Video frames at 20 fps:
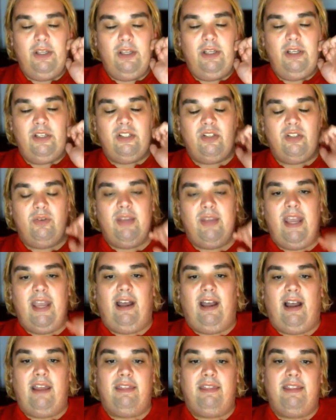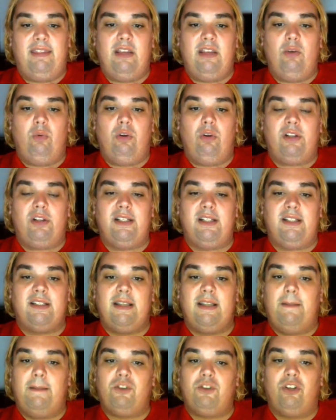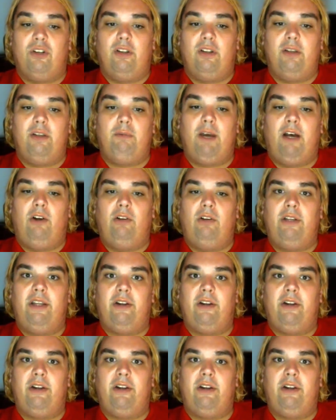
So, yeah, I think it worked exceptionally well here.